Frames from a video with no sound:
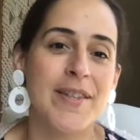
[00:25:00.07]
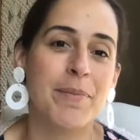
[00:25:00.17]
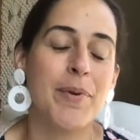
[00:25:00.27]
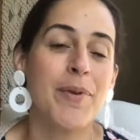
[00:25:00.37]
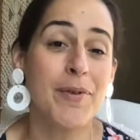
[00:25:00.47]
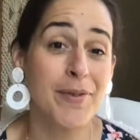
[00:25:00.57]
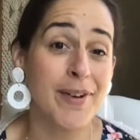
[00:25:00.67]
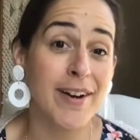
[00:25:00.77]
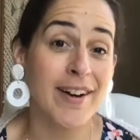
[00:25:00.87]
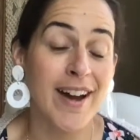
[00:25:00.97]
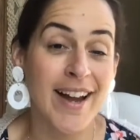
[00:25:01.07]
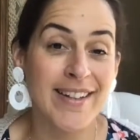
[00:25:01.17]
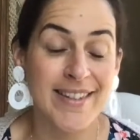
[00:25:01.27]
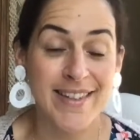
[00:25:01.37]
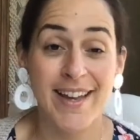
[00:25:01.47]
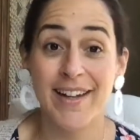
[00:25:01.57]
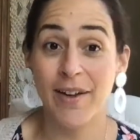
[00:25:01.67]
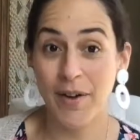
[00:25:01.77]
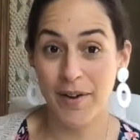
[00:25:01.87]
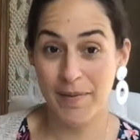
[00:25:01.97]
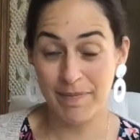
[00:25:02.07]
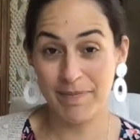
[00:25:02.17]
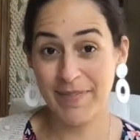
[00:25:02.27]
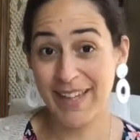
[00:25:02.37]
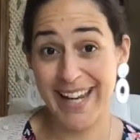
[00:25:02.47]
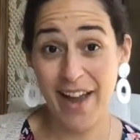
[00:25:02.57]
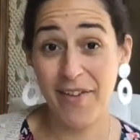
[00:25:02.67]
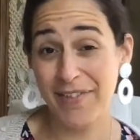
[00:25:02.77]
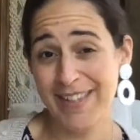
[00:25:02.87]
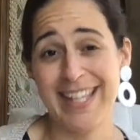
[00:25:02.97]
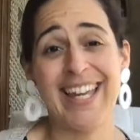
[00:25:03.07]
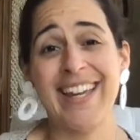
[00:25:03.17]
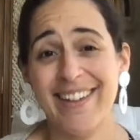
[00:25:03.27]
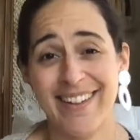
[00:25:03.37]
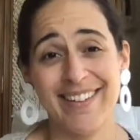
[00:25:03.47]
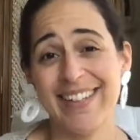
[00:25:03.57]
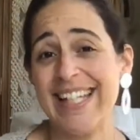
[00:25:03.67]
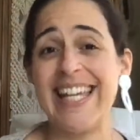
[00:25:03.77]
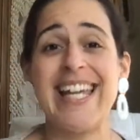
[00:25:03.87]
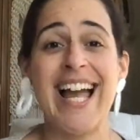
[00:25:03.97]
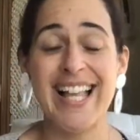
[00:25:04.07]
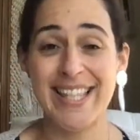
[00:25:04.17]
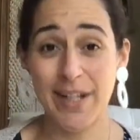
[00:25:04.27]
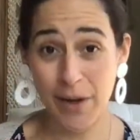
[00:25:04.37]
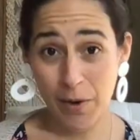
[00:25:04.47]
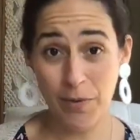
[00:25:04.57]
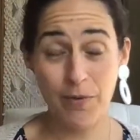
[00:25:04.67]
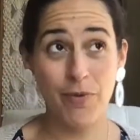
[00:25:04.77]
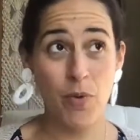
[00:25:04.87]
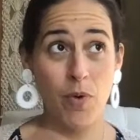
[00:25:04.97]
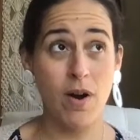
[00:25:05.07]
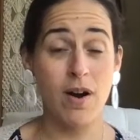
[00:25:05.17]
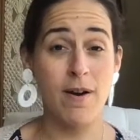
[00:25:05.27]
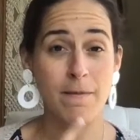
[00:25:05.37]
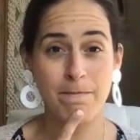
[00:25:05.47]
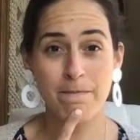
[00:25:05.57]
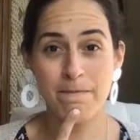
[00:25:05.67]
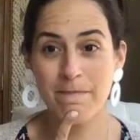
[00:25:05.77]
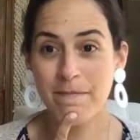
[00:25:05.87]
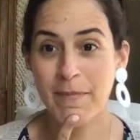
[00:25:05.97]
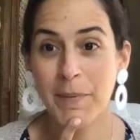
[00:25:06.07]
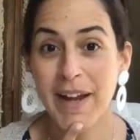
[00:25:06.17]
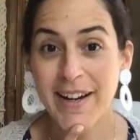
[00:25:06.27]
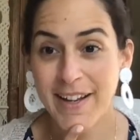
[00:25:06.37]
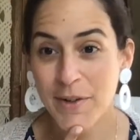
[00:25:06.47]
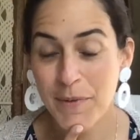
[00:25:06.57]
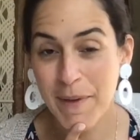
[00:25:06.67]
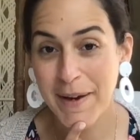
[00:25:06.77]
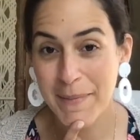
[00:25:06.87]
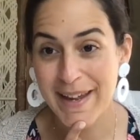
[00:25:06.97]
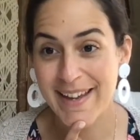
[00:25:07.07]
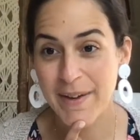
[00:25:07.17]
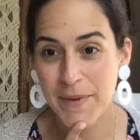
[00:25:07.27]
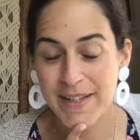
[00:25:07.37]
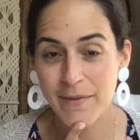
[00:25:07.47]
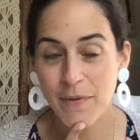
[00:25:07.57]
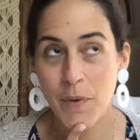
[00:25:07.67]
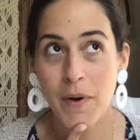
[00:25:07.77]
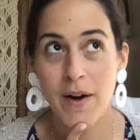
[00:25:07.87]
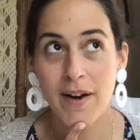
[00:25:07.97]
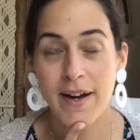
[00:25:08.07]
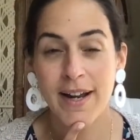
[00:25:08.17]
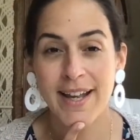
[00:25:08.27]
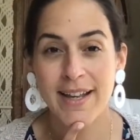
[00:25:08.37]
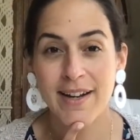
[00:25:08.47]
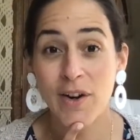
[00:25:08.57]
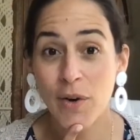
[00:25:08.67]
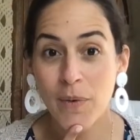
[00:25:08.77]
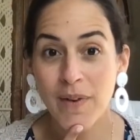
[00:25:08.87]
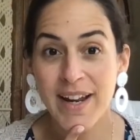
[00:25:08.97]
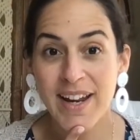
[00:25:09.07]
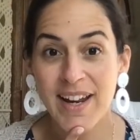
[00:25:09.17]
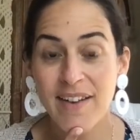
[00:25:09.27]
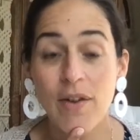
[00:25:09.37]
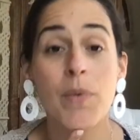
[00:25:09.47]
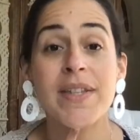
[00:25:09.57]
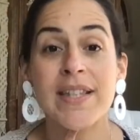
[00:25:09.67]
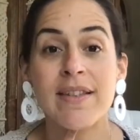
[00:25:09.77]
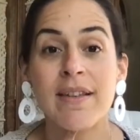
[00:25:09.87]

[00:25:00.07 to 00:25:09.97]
a pullover I designed now it feels like eons ago for, oh my god, can you remind me? Was it for interweave? It was